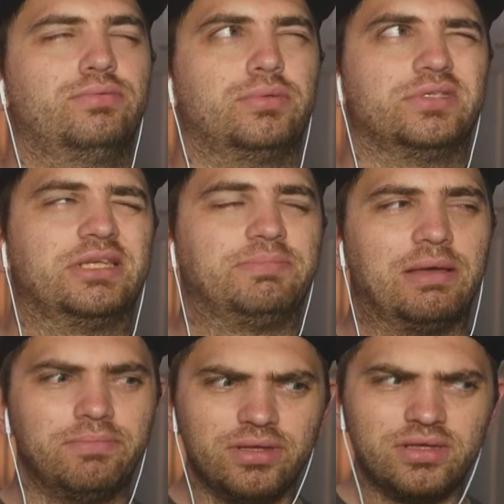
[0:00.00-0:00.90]

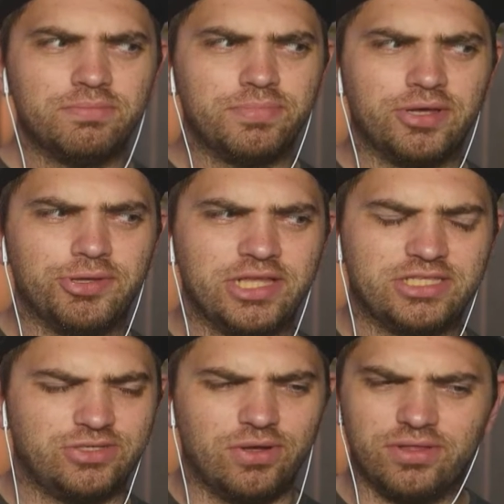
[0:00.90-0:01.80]
September, but that's
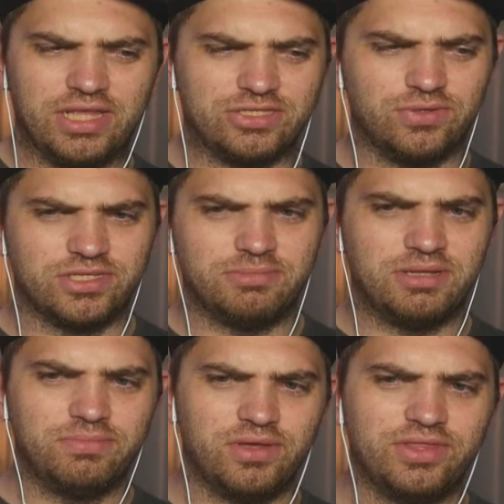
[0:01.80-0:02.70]
not
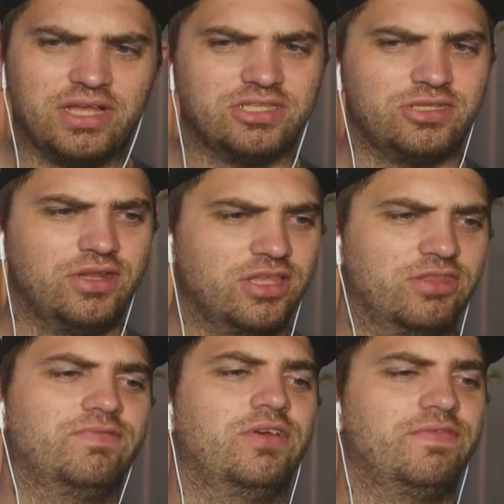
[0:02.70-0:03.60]
September, that's 9th
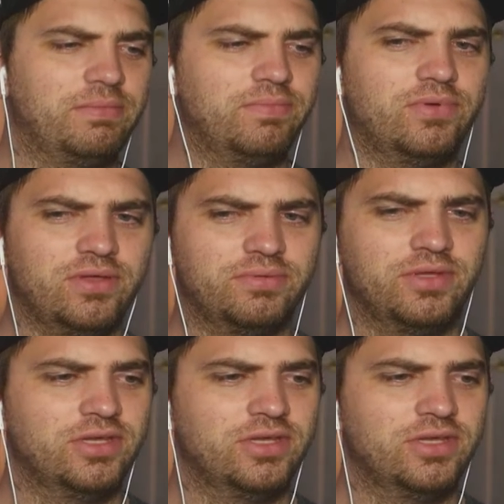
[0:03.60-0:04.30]
of November.